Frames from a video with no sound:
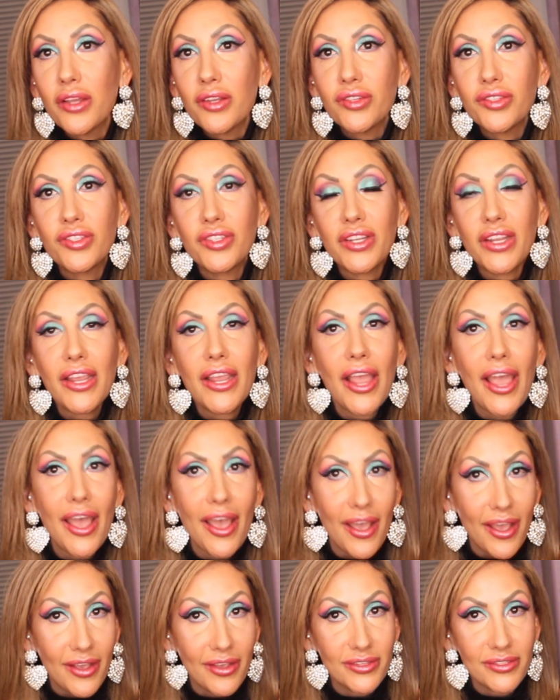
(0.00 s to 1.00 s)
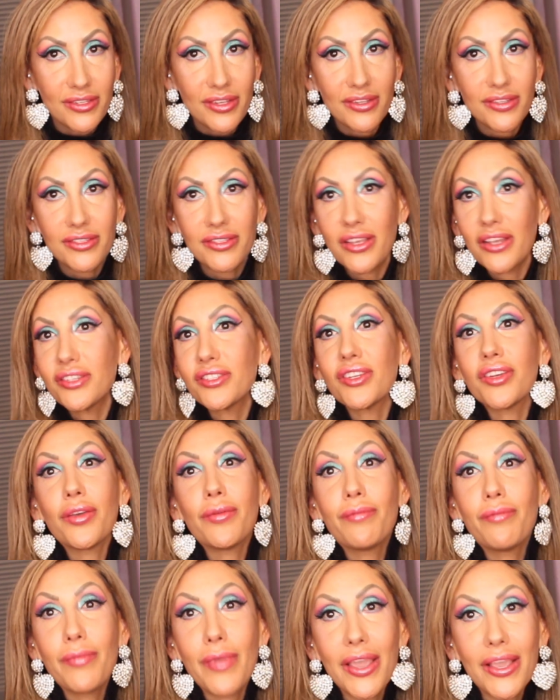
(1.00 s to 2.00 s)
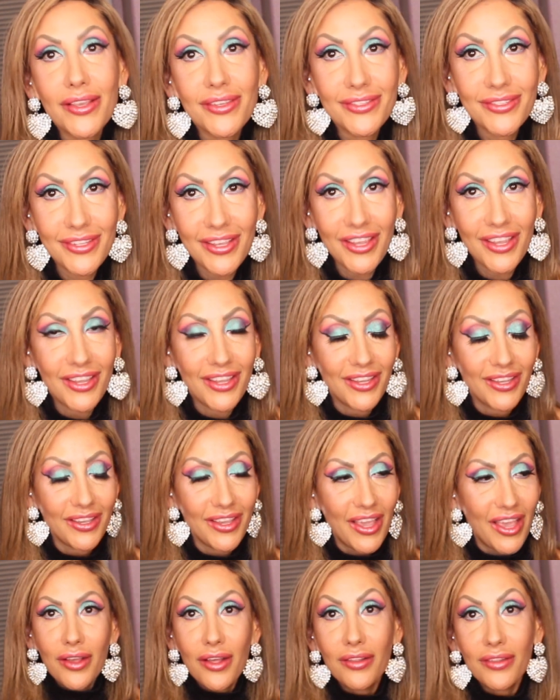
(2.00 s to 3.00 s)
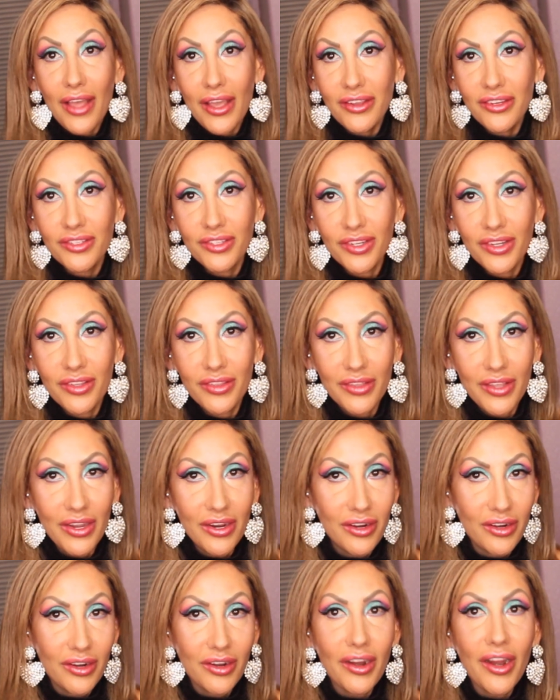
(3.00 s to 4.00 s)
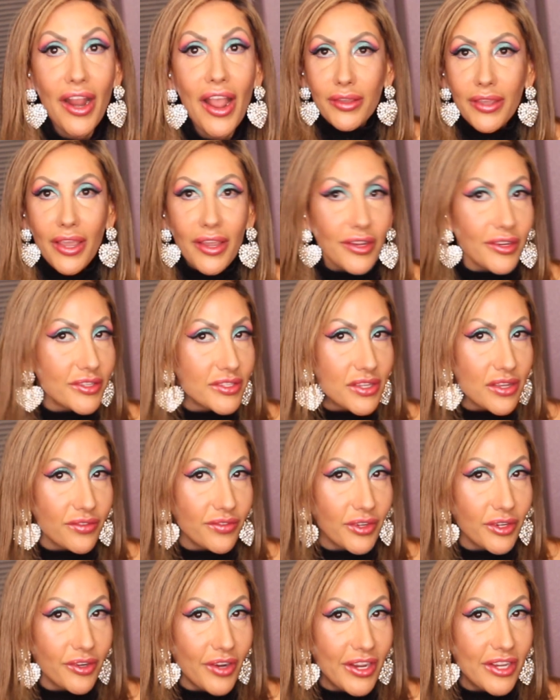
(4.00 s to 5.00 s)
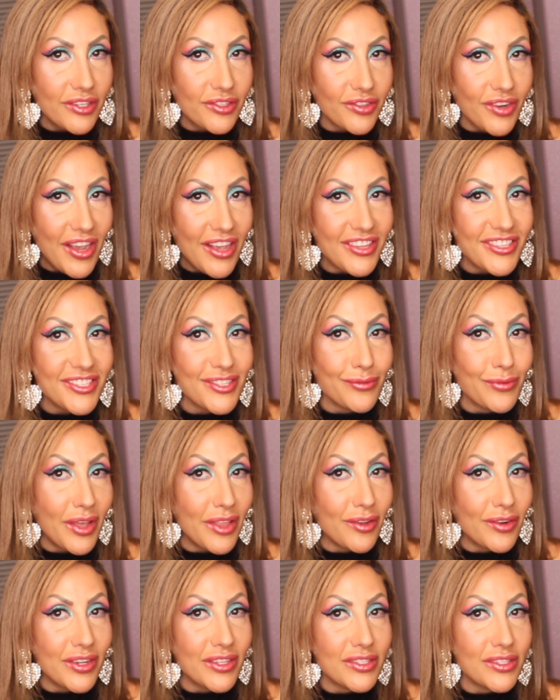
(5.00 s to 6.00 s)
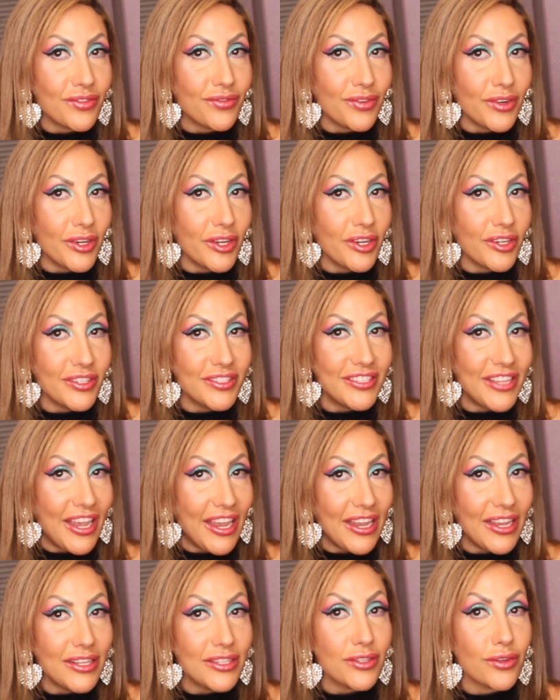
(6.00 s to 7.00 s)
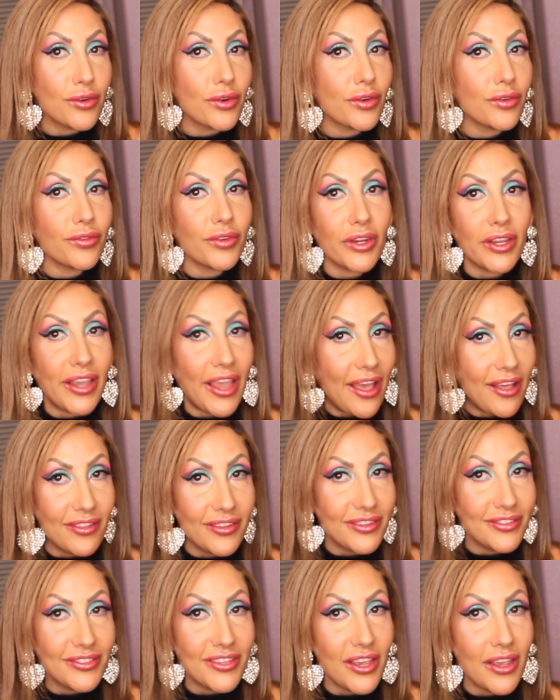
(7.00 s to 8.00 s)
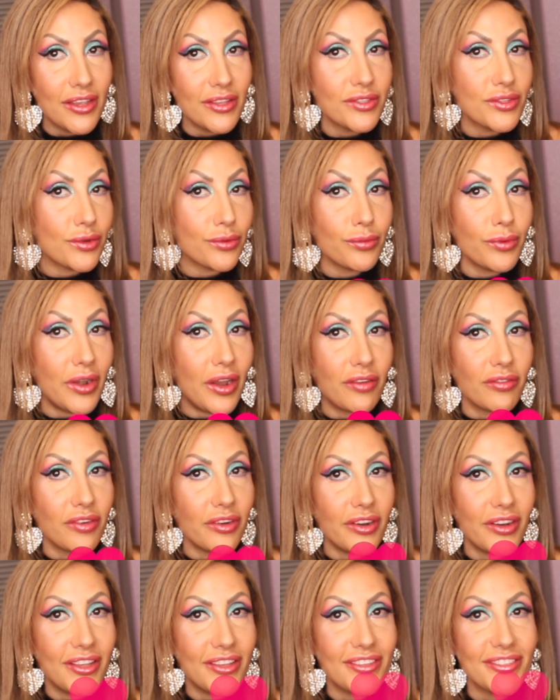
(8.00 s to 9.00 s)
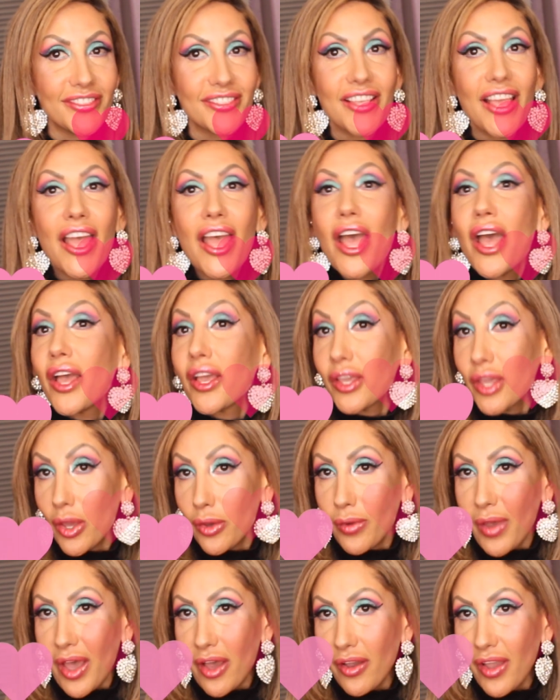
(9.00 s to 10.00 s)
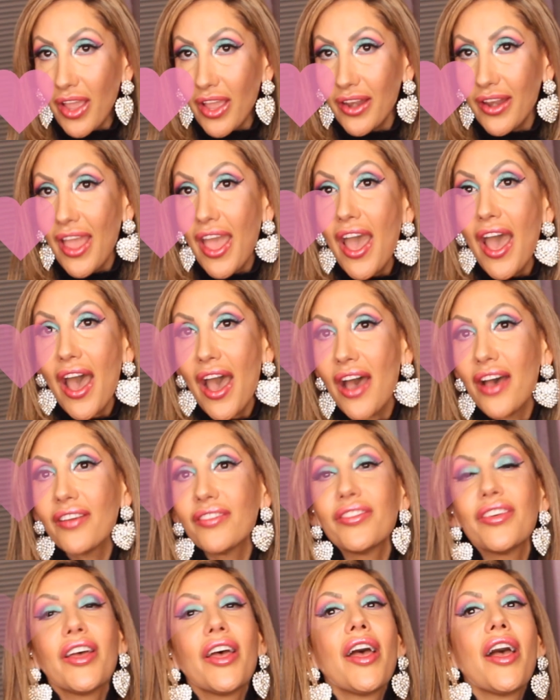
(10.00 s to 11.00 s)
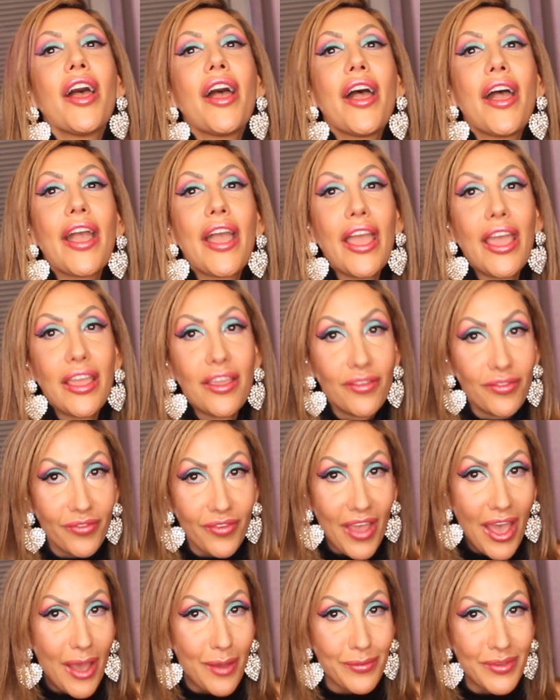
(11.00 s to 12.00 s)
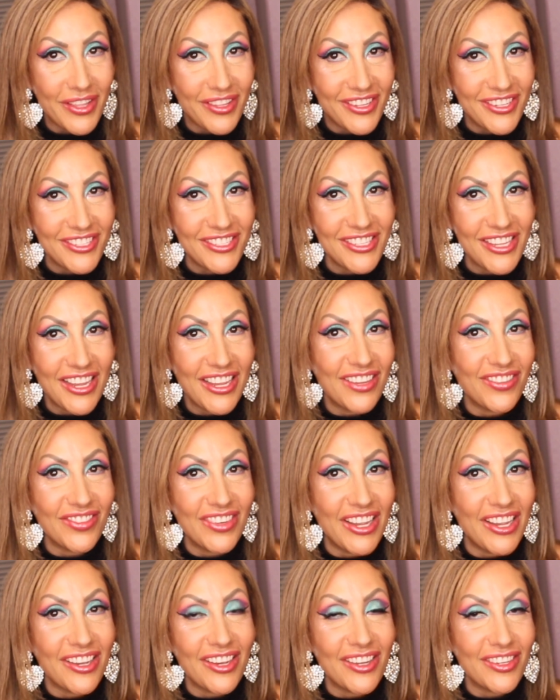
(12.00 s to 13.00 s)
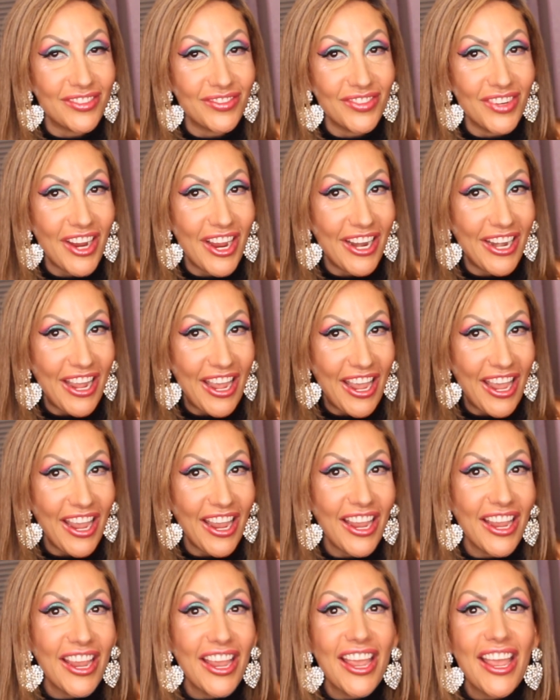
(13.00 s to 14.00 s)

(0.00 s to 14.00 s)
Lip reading: She has such an amazing collection there. Get yourself a great dress, whether it's for your date or for Galentine's or whatever it is. Go out and have a fabulous evening on Friday.